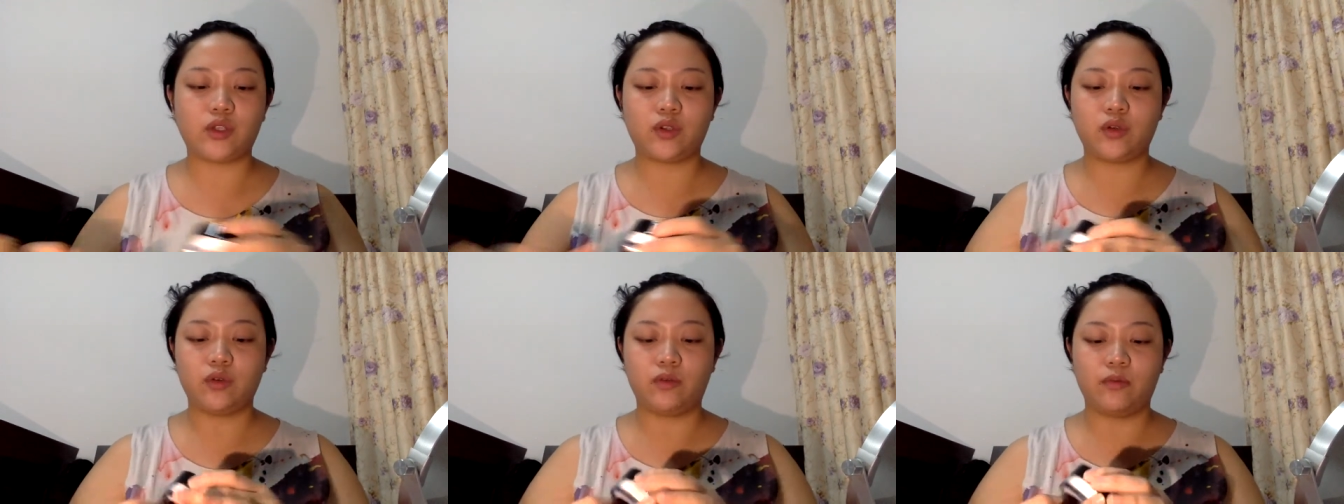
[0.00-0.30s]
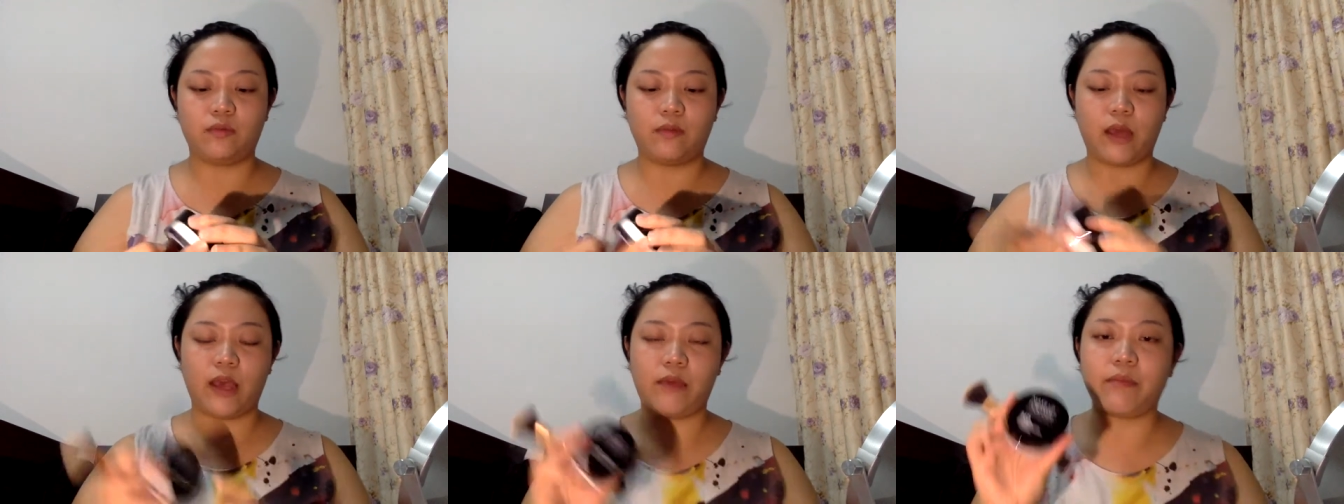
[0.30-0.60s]
to
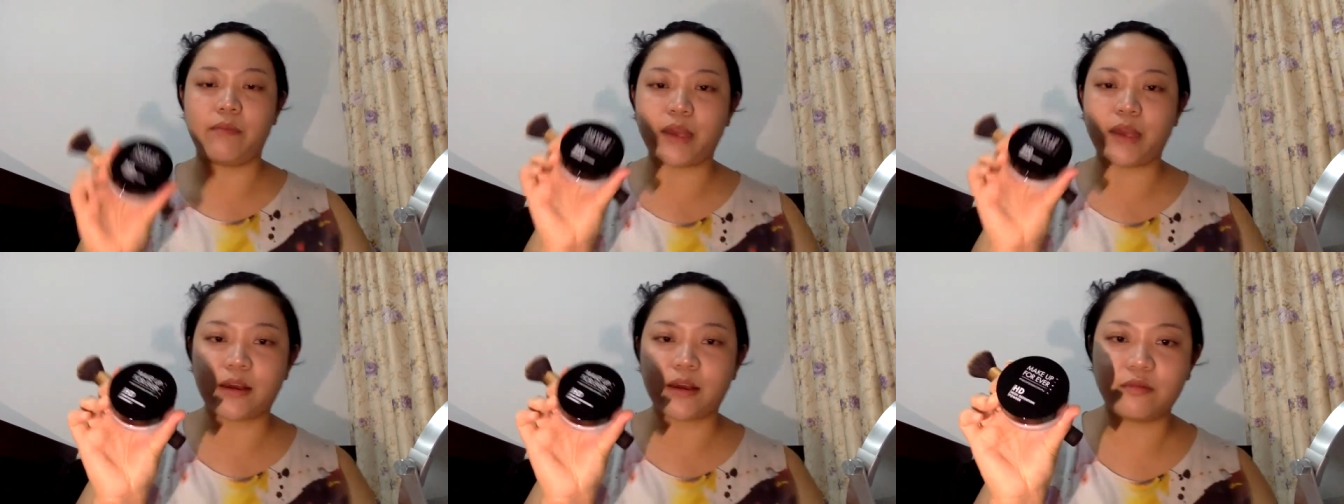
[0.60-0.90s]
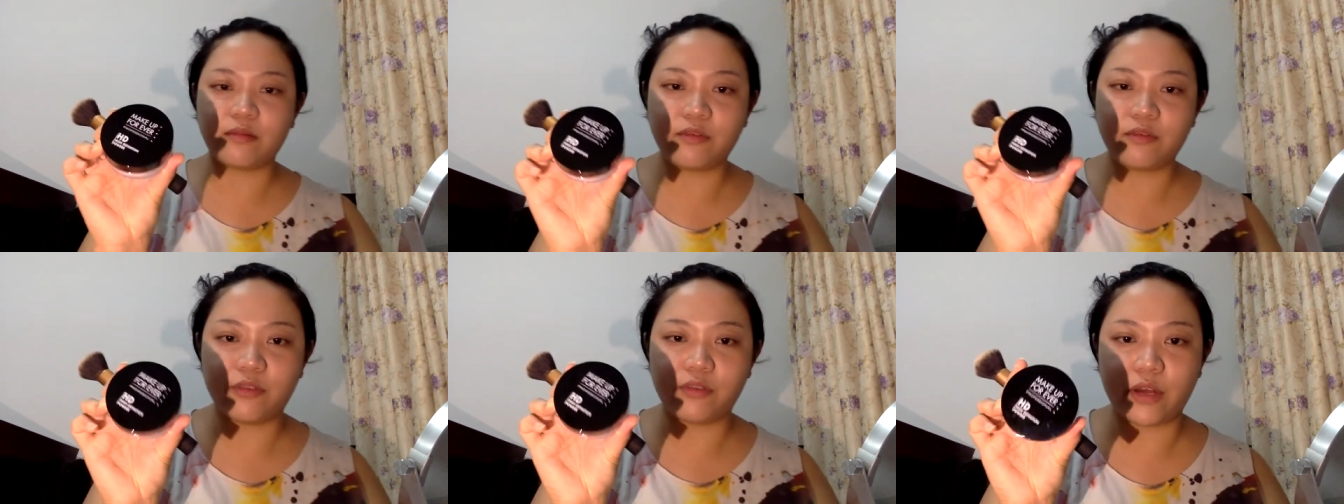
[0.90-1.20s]
my
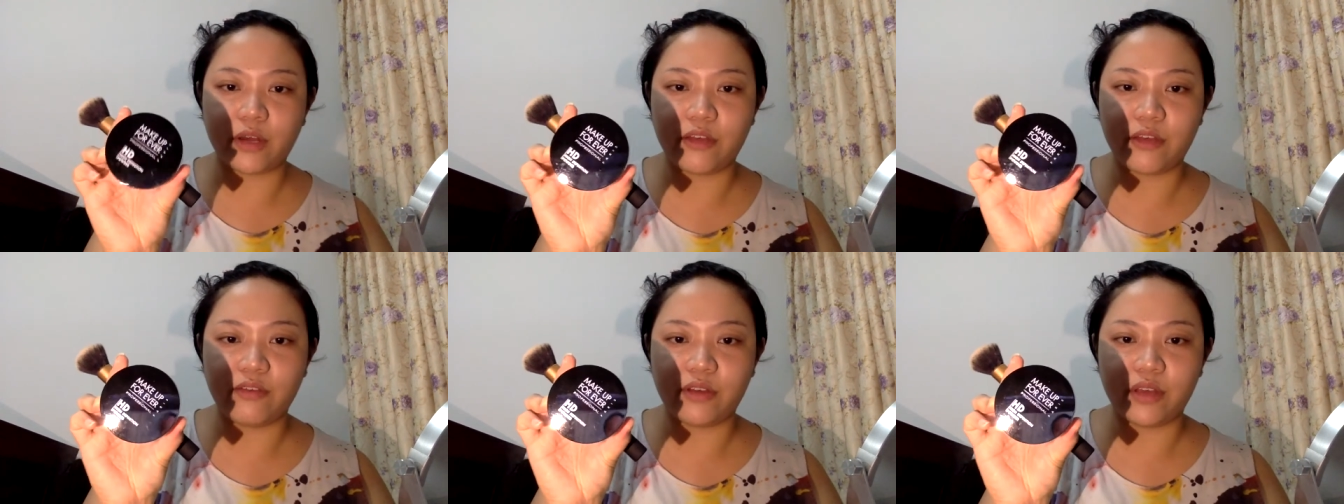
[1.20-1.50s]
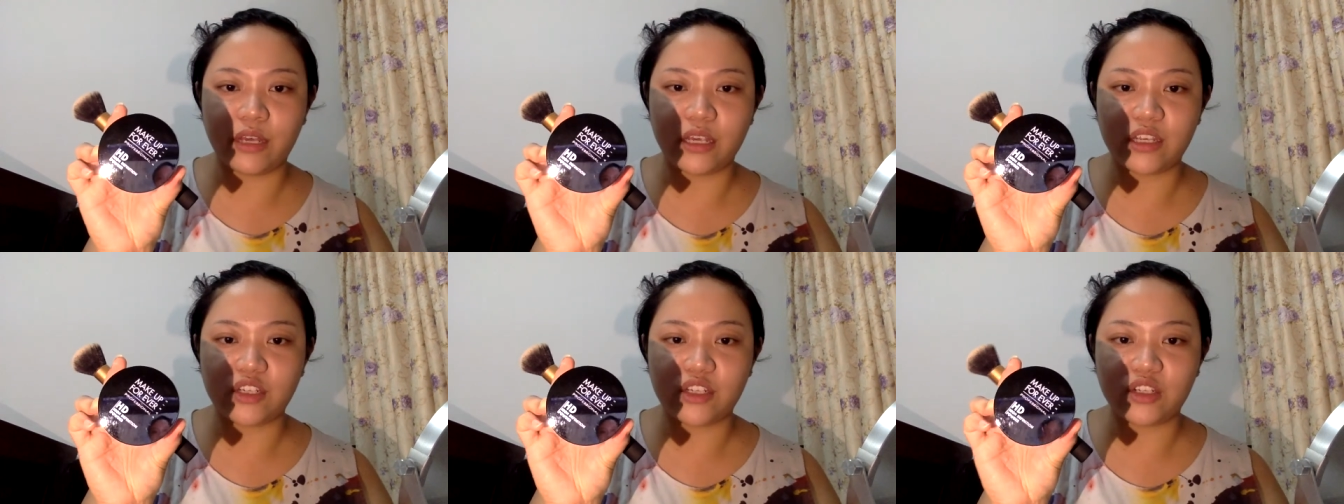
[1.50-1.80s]
Makeup
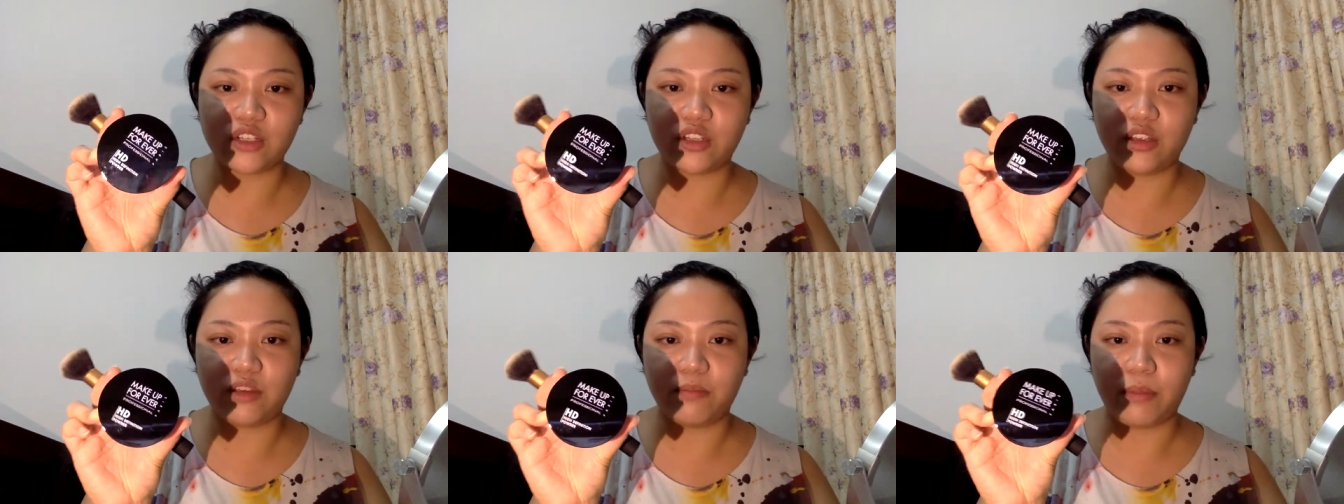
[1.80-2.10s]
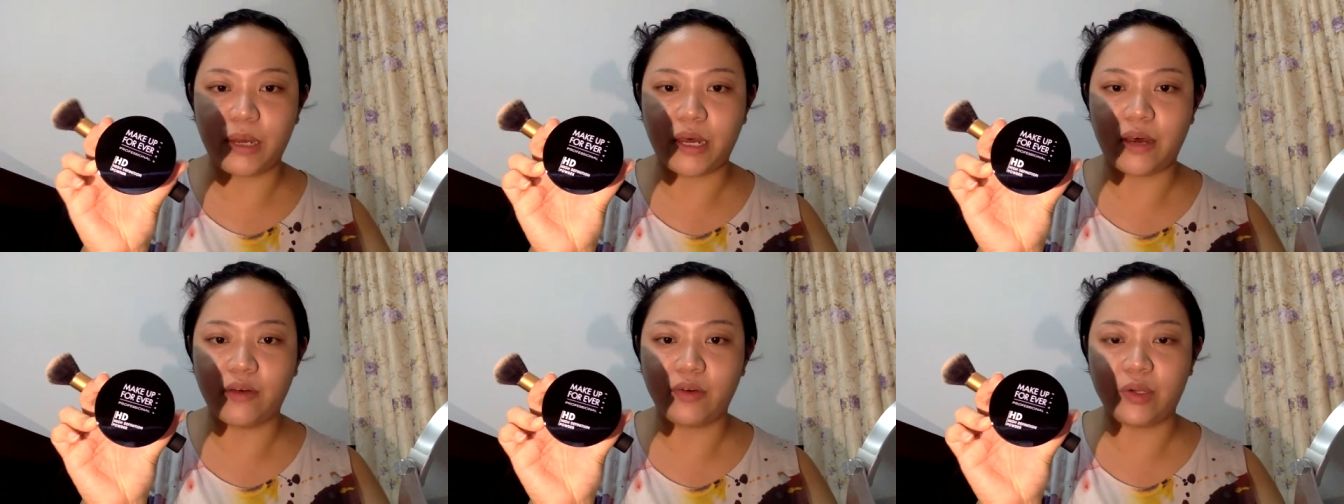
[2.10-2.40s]
Forever HD
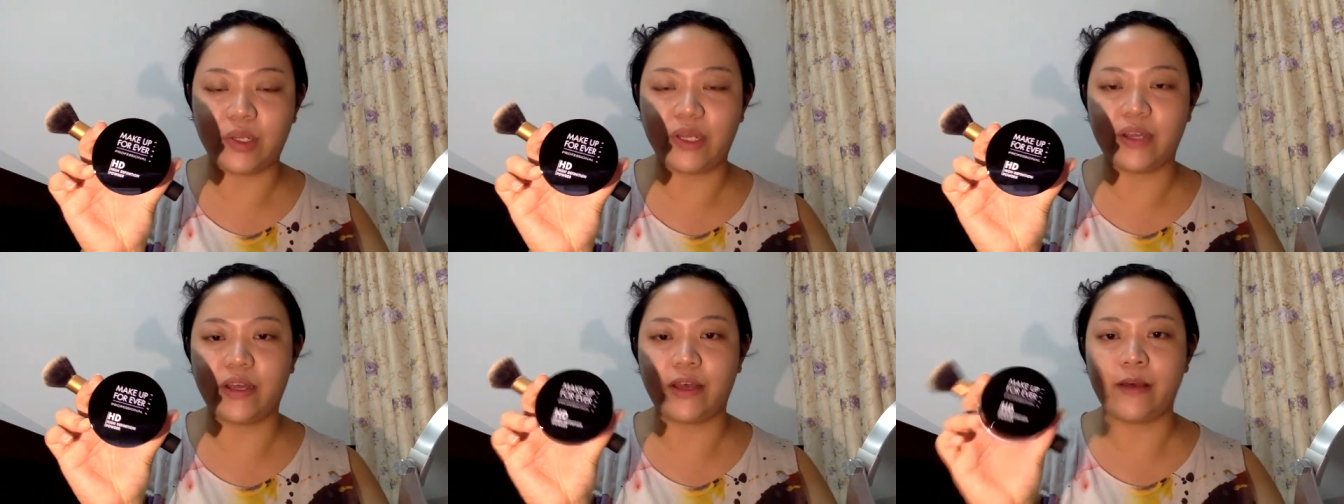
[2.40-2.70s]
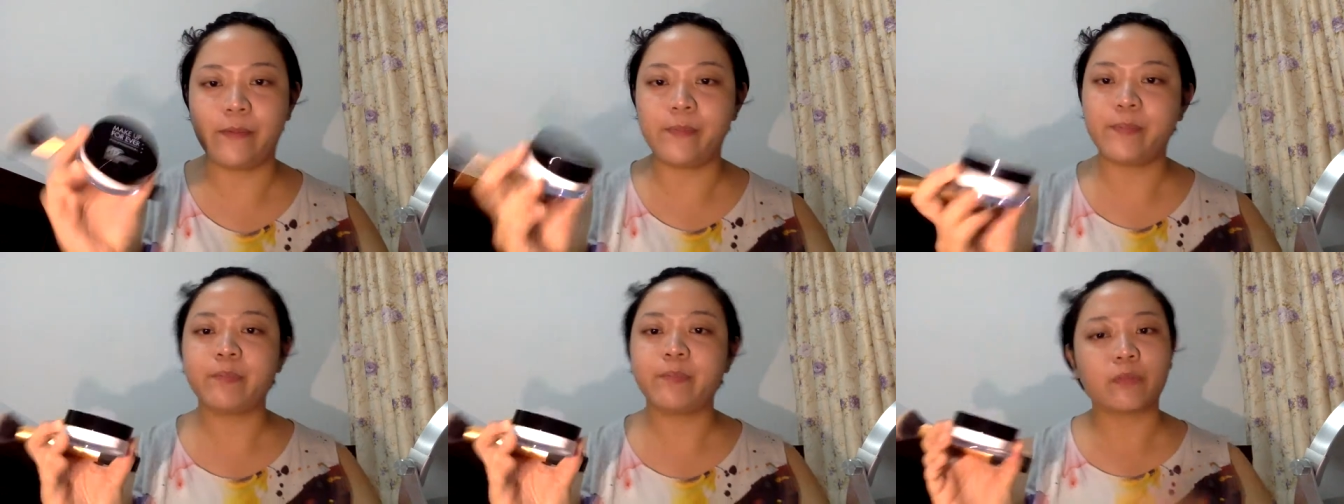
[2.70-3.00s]

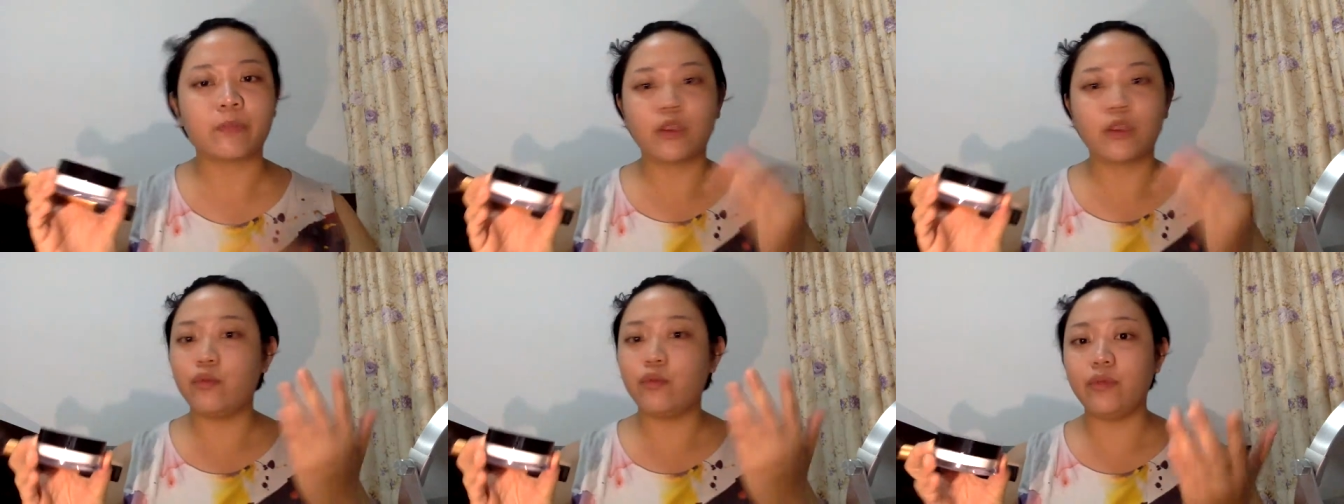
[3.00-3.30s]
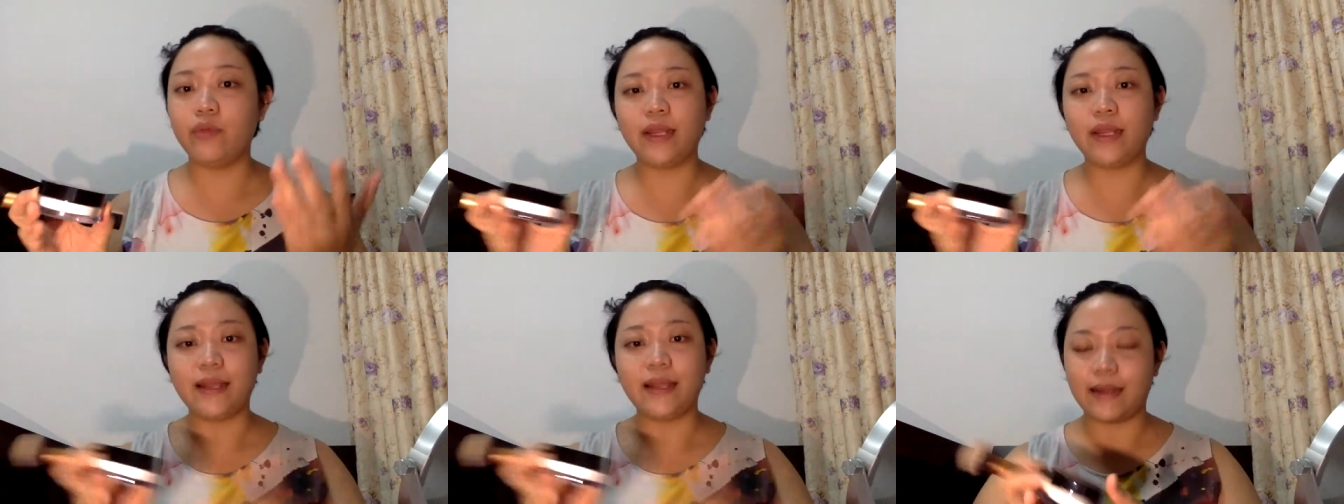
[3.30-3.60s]
powder.
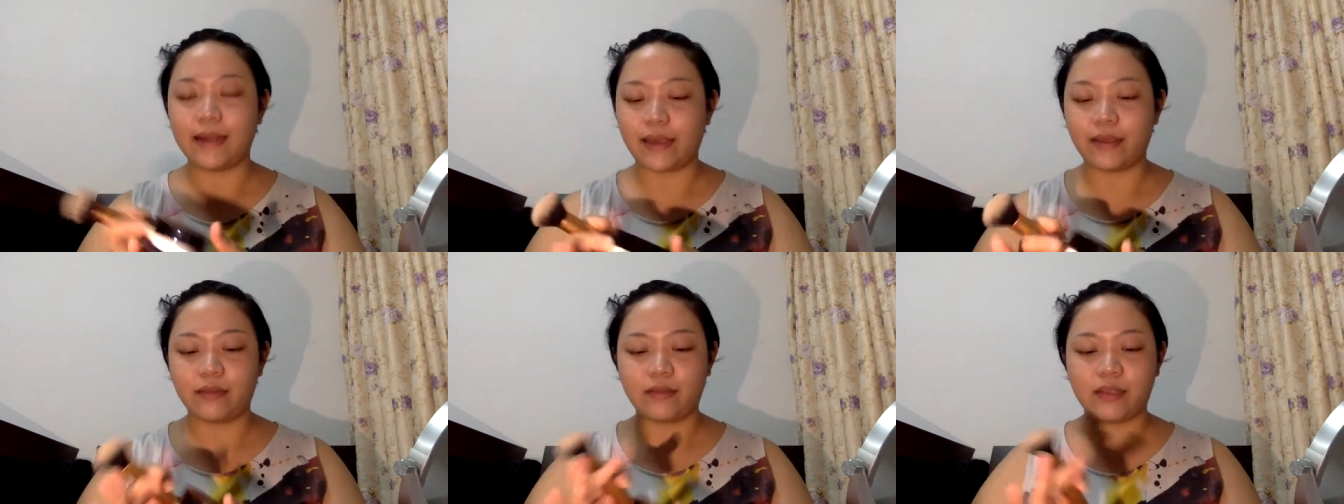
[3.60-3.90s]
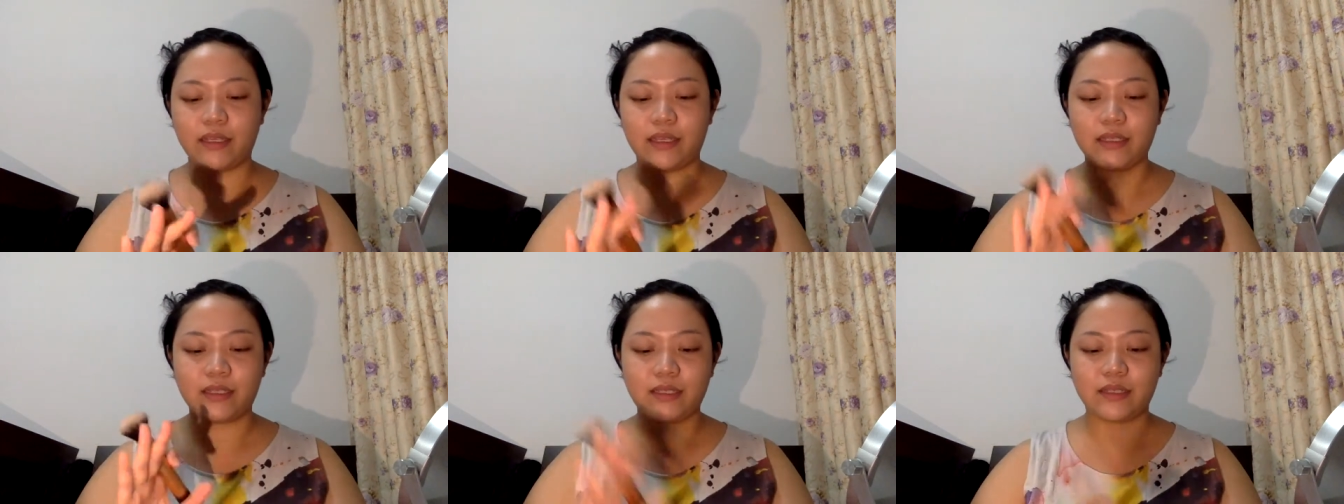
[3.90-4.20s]
Really like
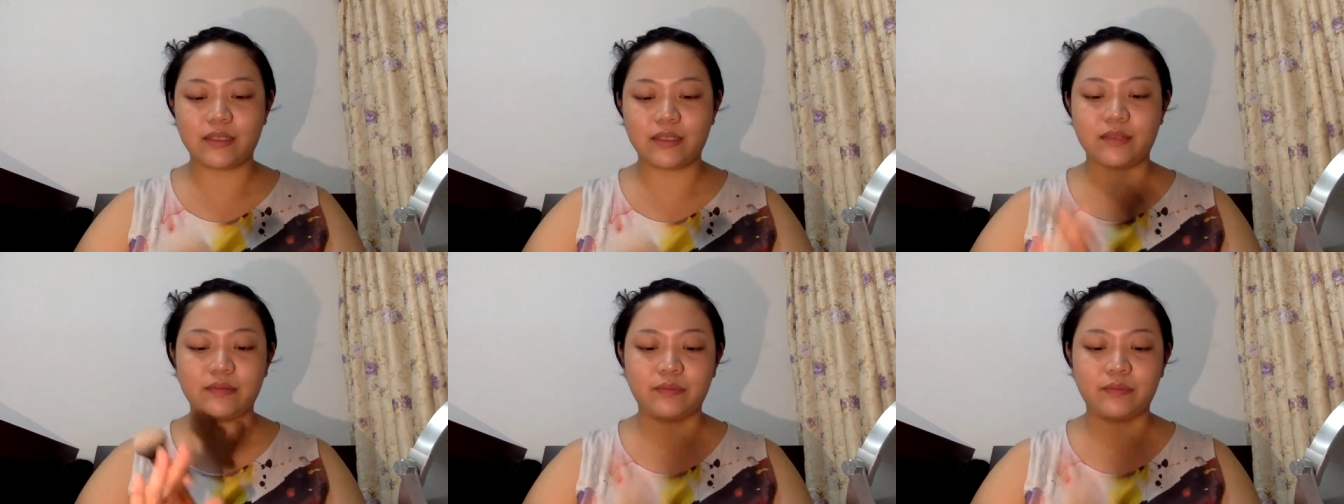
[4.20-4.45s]
this.